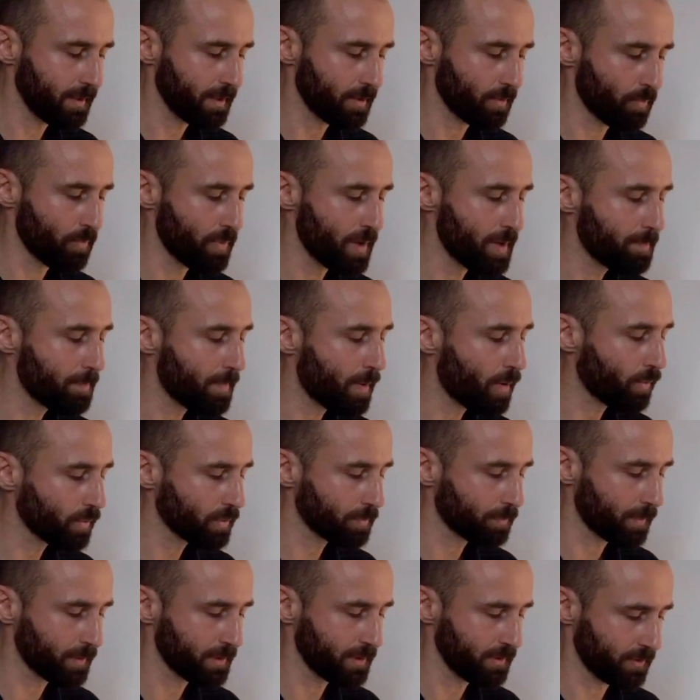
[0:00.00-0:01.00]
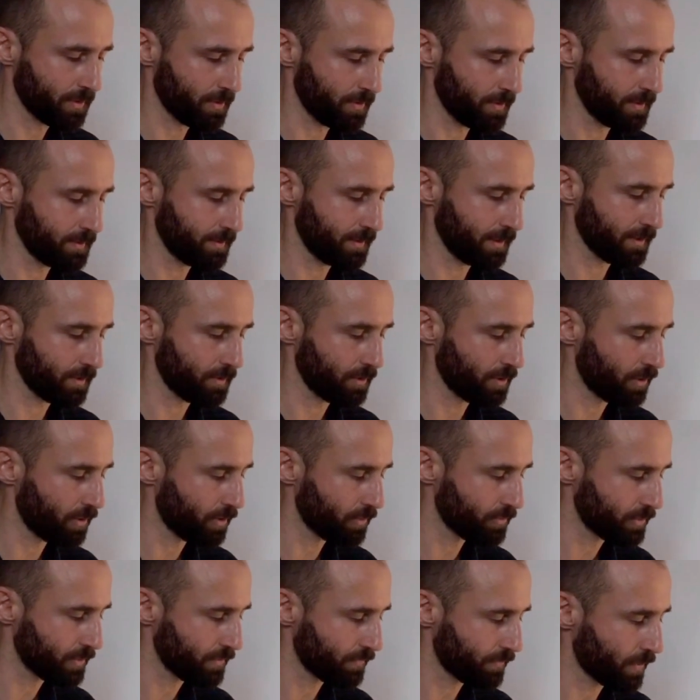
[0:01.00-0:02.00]
remote monitoring
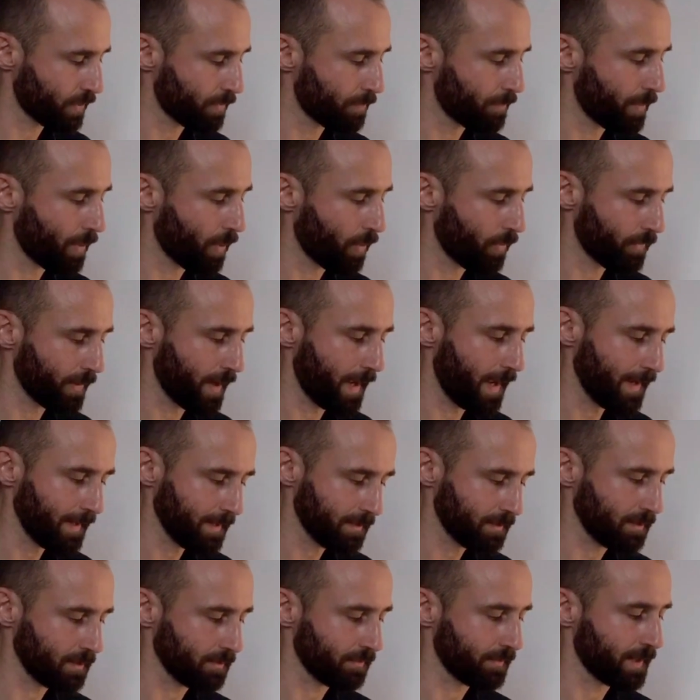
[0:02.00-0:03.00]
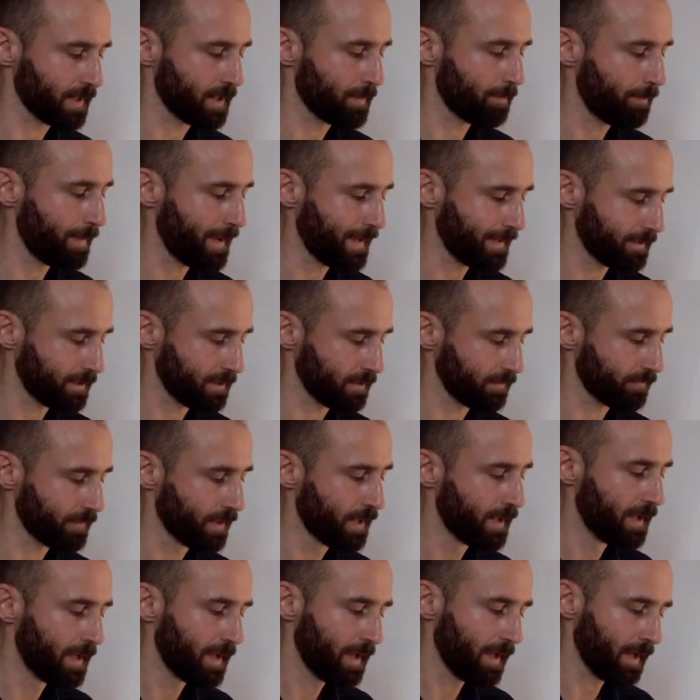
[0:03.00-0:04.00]
technology for both active and passive
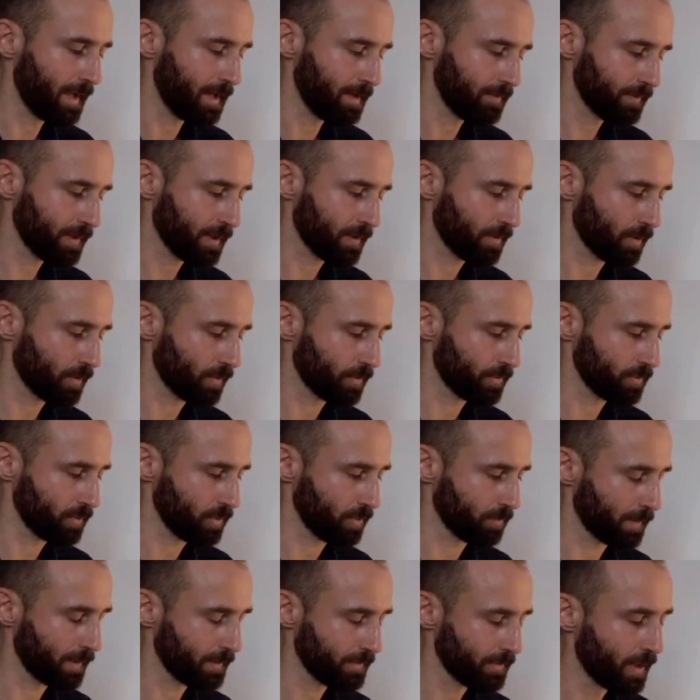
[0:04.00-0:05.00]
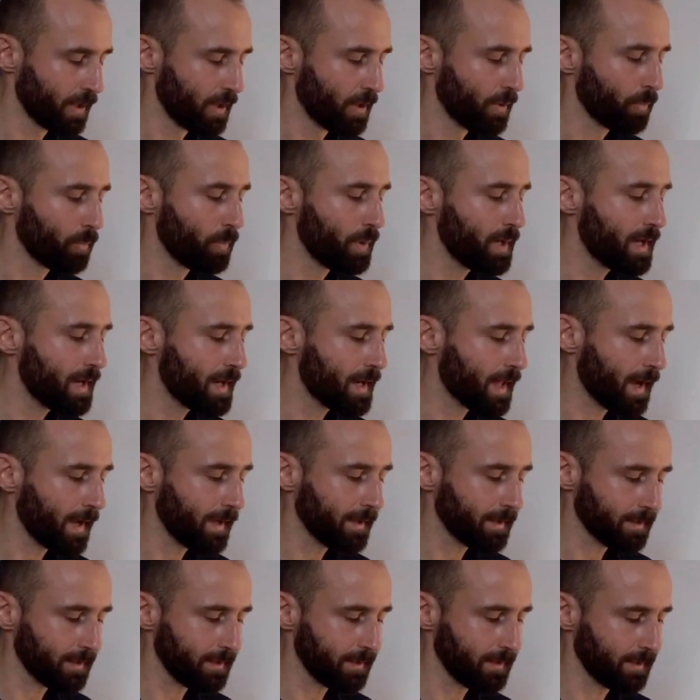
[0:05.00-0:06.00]
healthcare consumers will
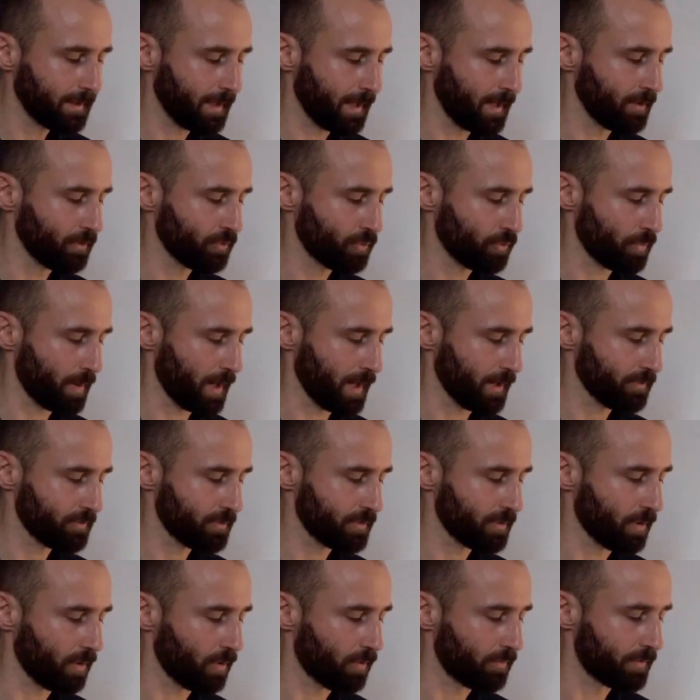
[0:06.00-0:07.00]
likely gain traction over